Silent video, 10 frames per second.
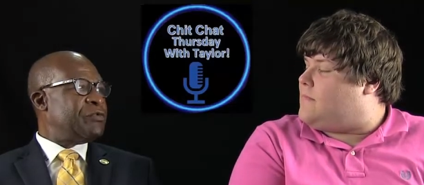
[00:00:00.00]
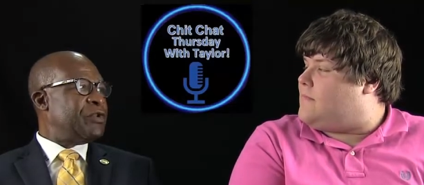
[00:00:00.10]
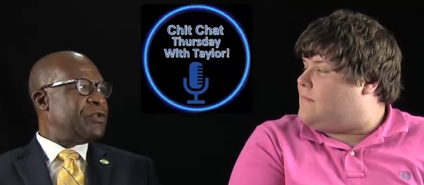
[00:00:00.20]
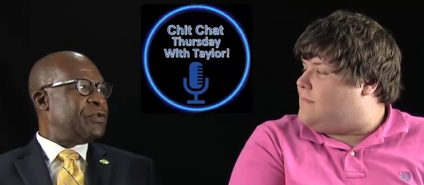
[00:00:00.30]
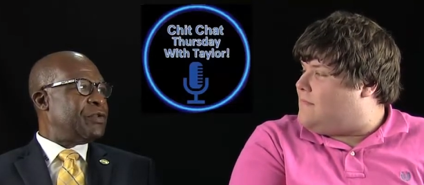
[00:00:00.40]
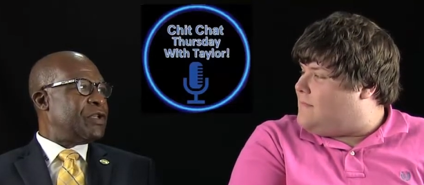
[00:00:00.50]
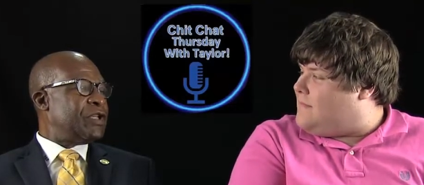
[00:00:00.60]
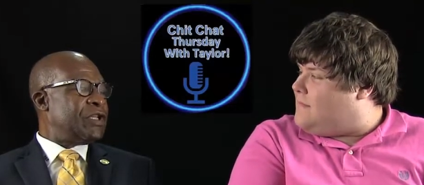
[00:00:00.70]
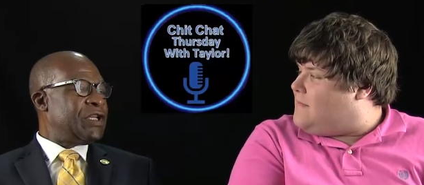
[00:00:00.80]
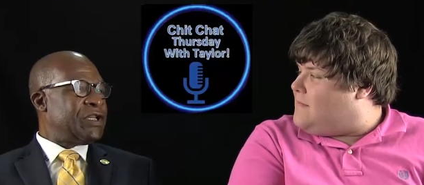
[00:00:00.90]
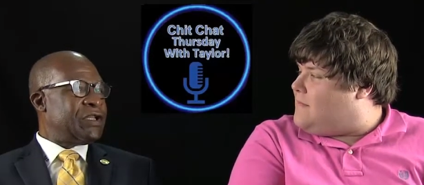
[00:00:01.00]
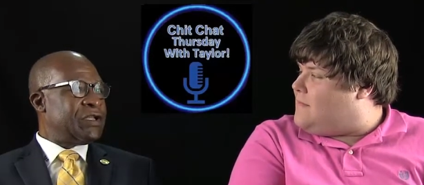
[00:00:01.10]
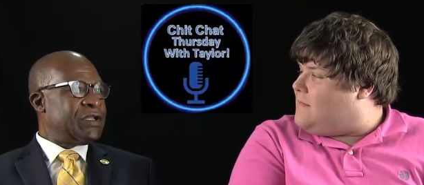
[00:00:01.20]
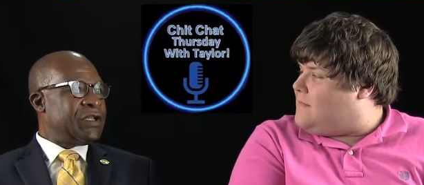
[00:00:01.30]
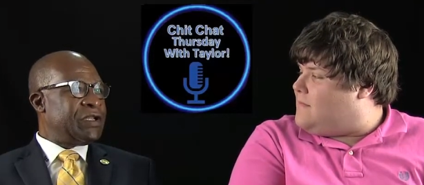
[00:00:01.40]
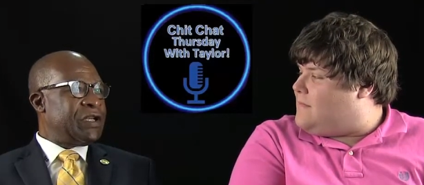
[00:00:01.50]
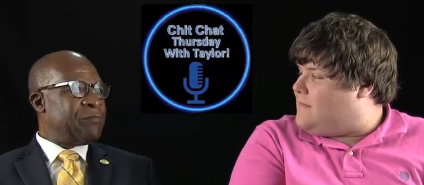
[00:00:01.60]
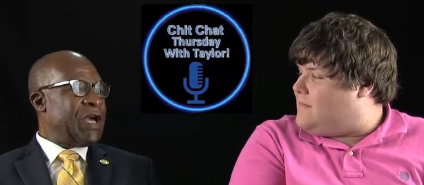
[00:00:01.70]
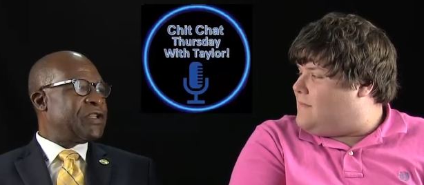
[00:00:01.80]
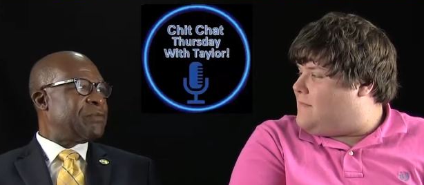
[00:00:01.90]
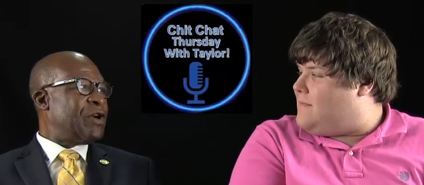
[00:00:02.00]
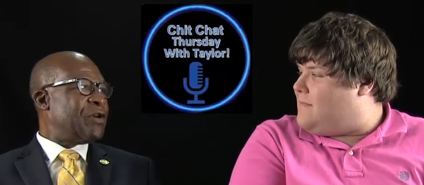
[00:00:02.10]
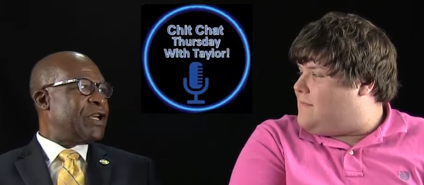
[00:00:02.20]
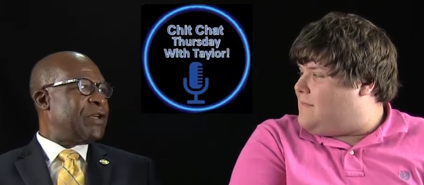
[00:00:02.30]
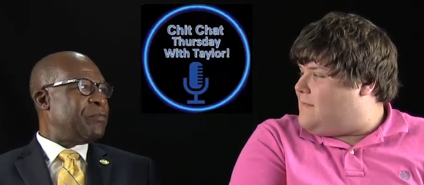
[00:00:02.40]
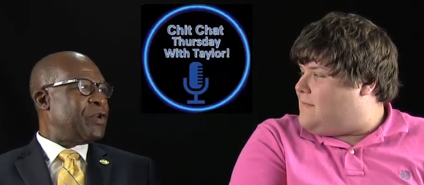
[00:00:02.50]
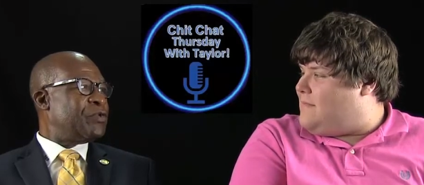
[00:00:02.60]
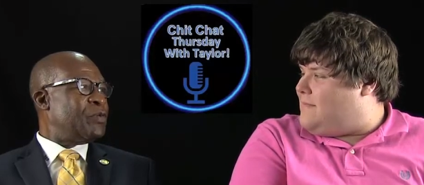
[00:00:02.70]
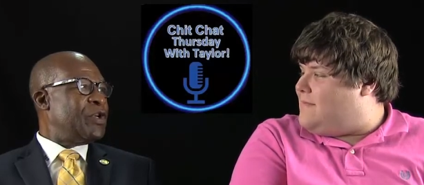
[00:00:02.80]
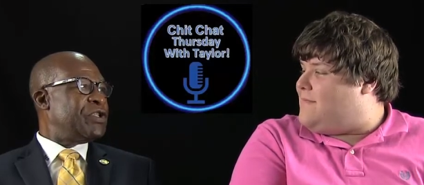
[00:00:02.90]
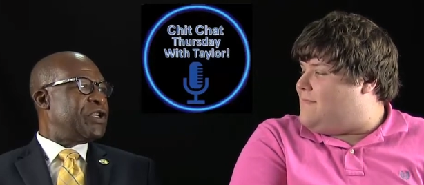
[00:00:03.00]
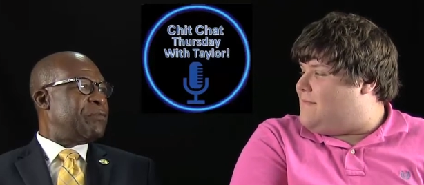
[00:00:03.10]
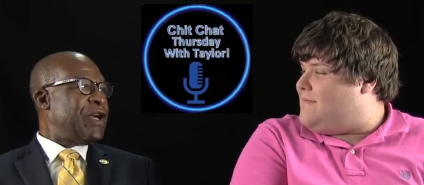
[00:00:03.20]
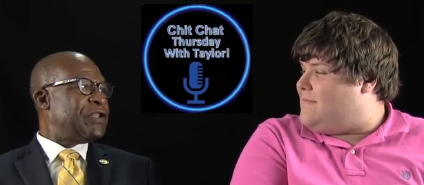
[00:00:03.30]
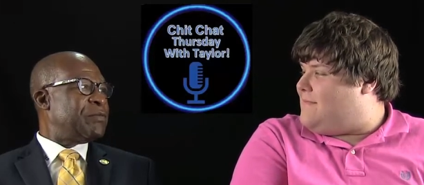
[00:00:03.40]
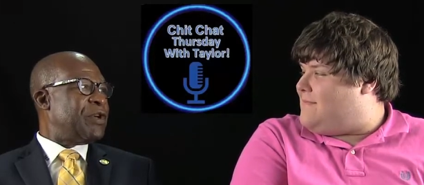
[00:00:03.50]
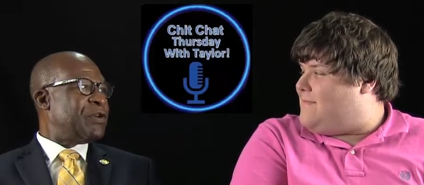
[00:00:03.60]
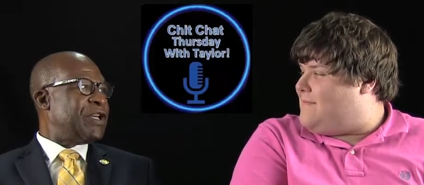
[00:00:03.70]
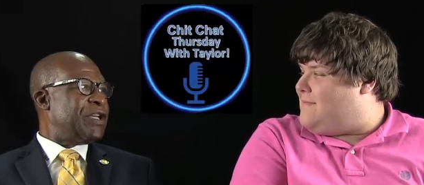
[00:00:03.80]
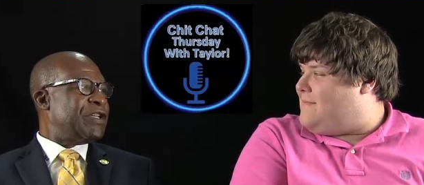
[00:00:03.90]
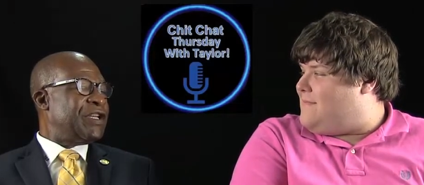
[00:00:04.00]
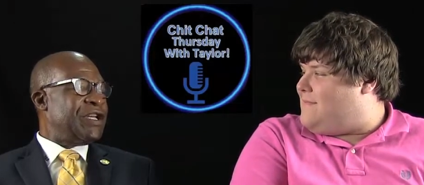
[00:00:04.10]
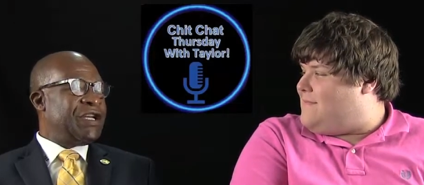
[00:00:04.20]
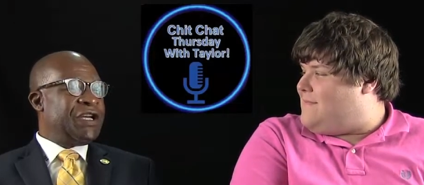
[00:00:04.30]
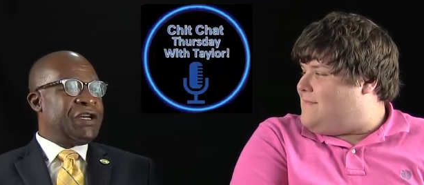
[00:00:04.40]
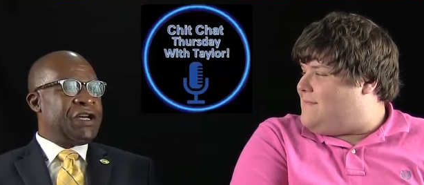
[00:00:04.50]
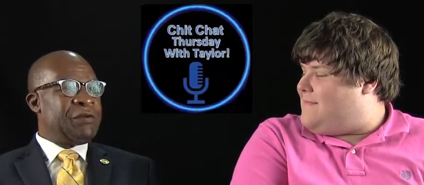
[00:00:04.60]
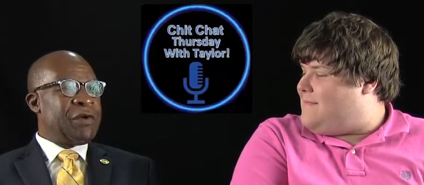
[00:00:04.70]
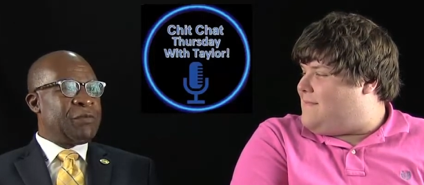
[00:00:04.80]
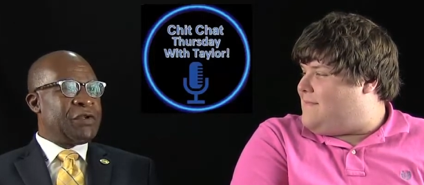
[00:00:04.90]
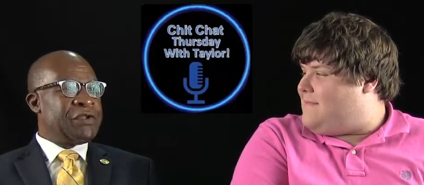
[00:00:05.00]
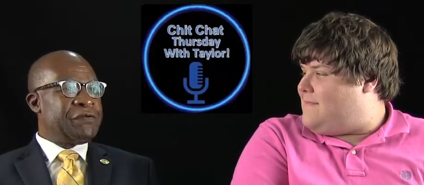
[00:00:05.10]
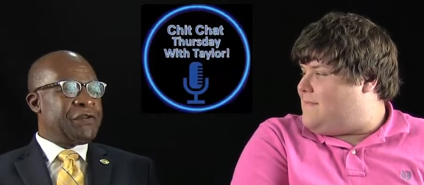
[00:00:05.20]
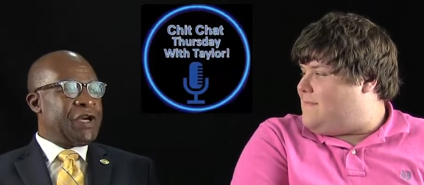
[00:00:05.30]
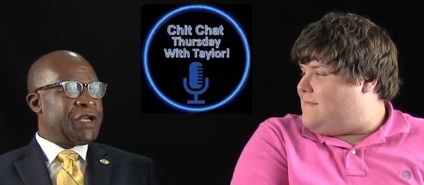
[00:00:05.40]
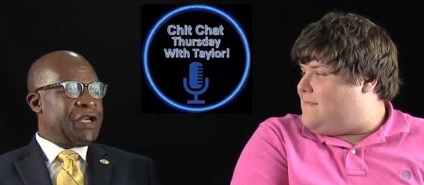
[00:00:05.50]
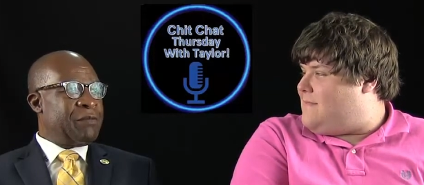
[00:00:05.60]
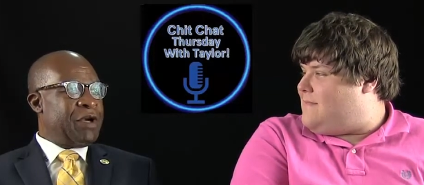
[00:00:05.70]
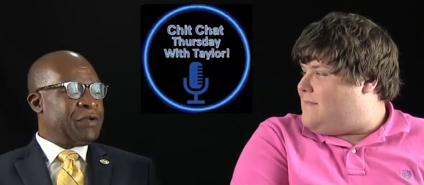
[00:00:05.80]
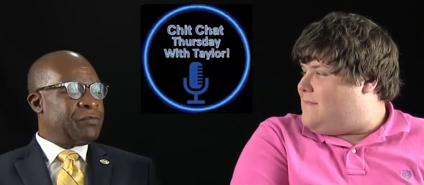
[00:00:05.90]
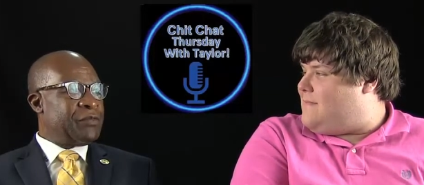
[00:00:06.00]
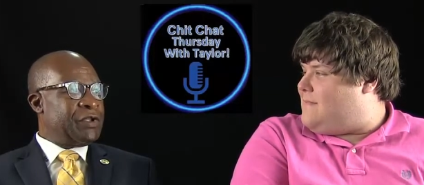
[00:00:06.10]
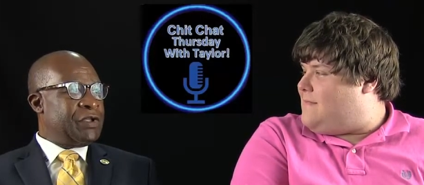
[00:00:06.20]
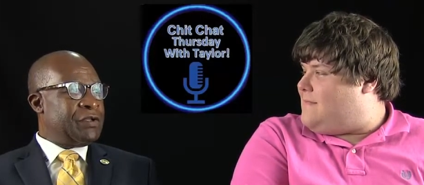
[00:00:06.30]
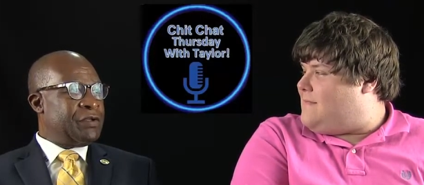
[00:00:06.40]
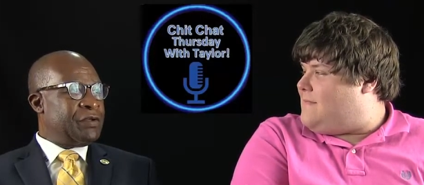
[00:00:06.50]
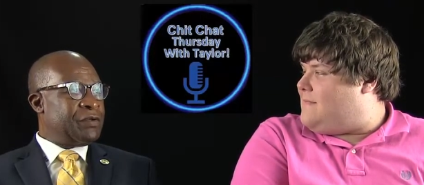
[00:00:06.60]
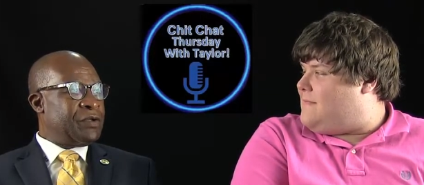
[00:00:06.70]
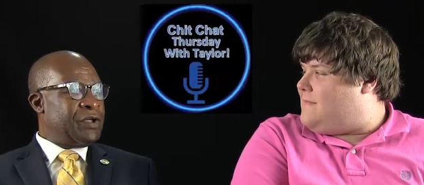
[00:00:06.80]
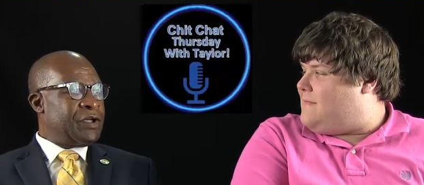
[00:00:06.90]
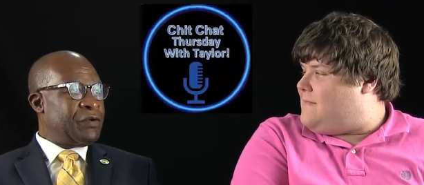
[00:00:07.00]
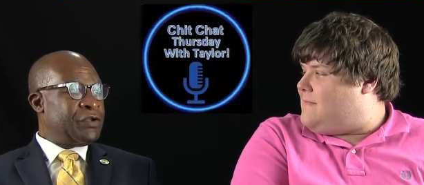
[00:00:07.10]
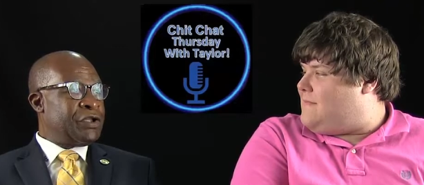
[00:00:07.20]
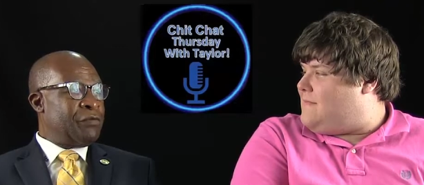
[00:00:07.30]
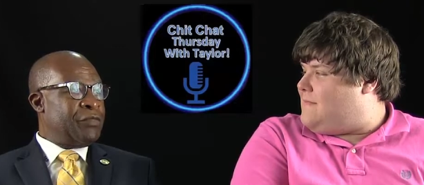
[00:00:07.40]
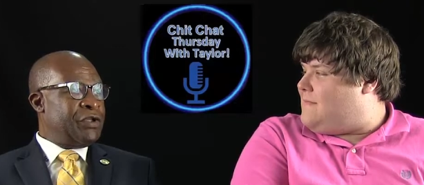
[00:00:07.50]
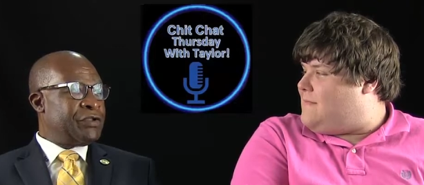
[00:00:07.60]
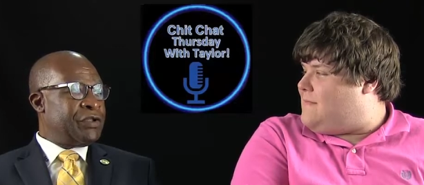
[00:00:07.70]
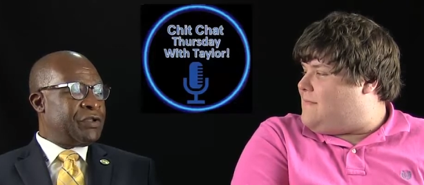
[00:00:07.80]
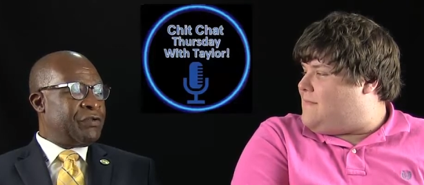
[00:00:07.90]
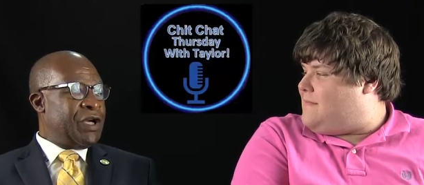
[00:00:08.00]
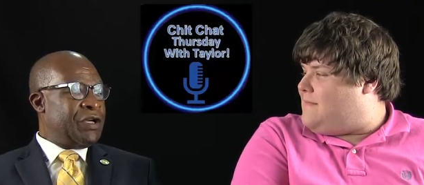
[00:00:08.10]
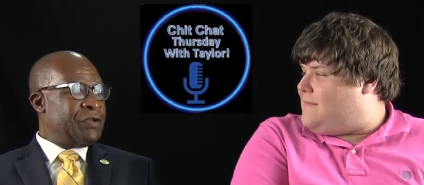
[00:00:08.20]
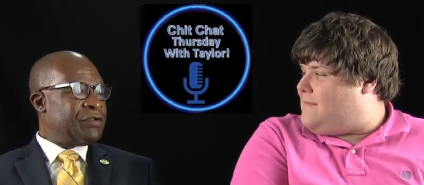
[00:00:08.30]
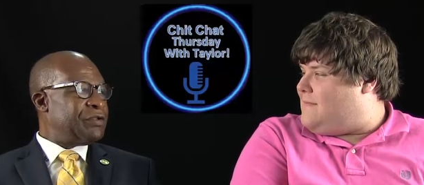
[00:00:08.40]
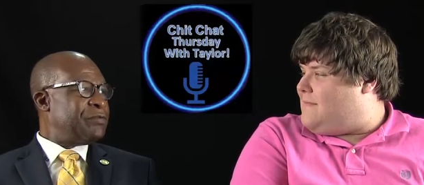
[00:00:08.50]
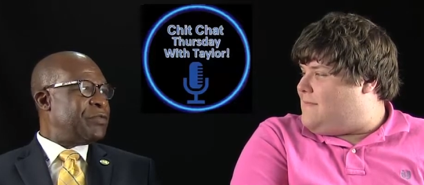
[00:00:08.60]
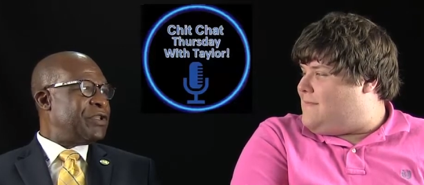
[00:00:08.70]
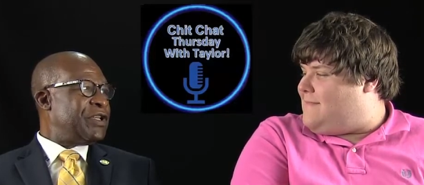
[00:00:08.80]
Speaker 1: me to a, uh, a, basketball game, but it was a wheelchair mm -hmm. basketball game. my police and fire came out, and, and of course y'all beat us in the ground, but,